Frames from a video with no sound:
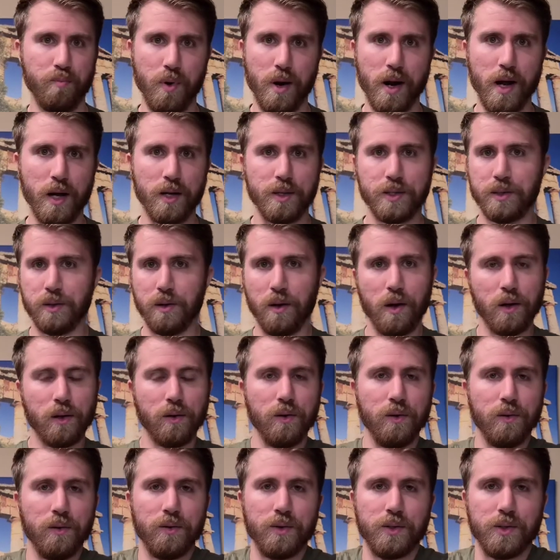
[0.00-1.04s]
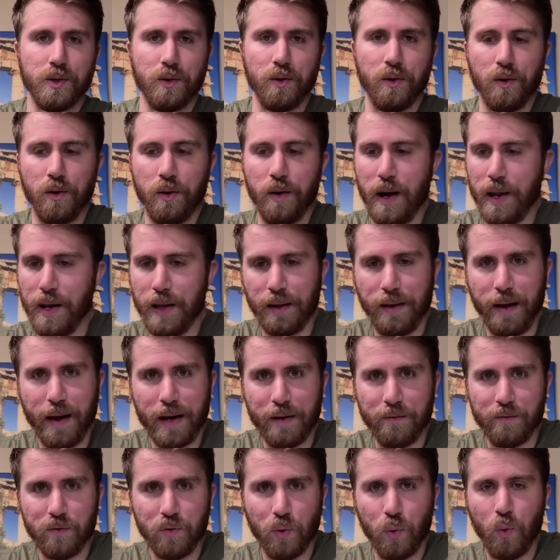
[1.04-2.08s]
brass knuckles or any kind
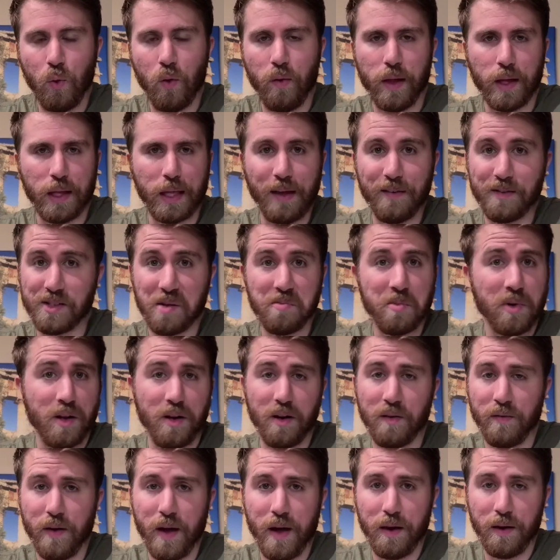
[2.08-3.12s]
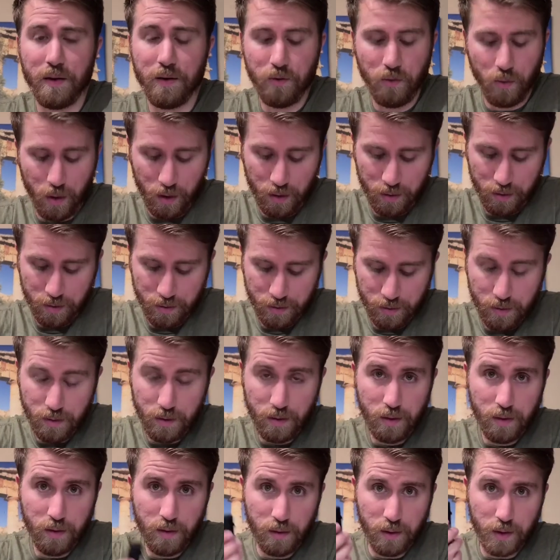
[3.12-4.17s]
of tool that gives them an advantage, well,
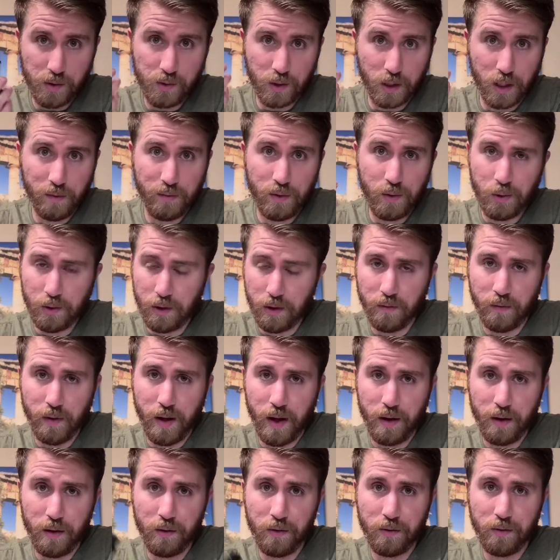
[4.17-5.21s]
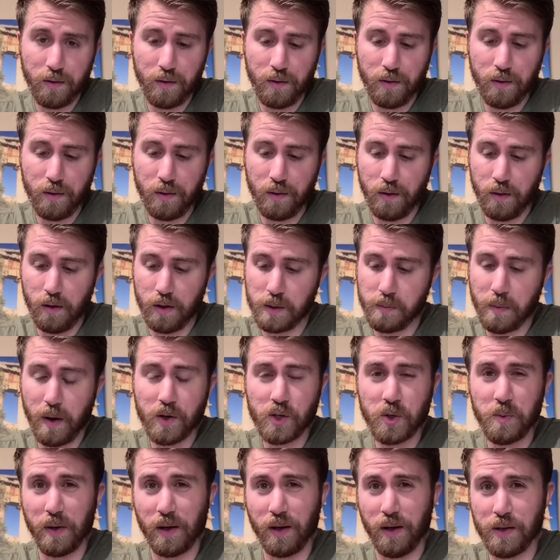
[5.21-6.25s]
this will give you an advantage,
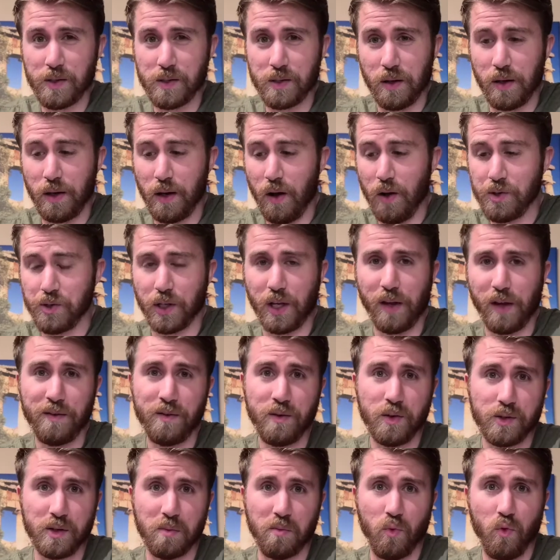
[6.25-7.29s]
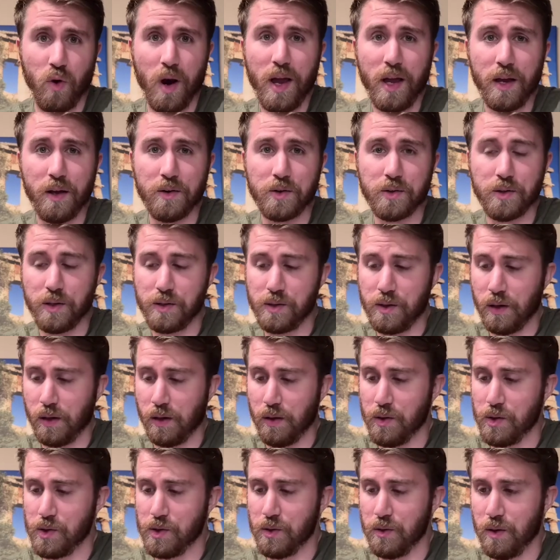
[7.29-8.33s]
especially because it also gives you some range. This thing
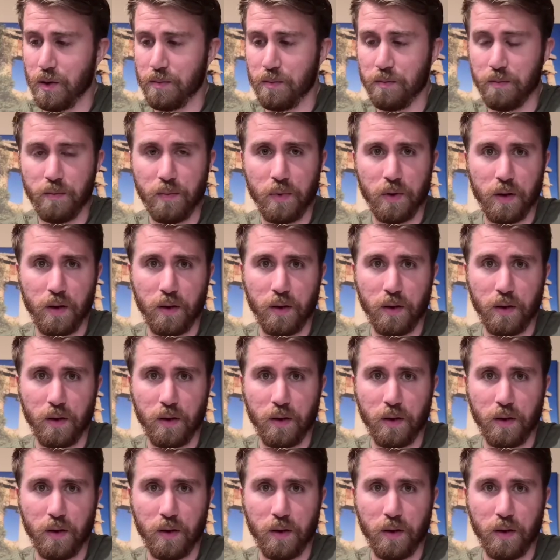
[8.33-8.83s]
can shoot up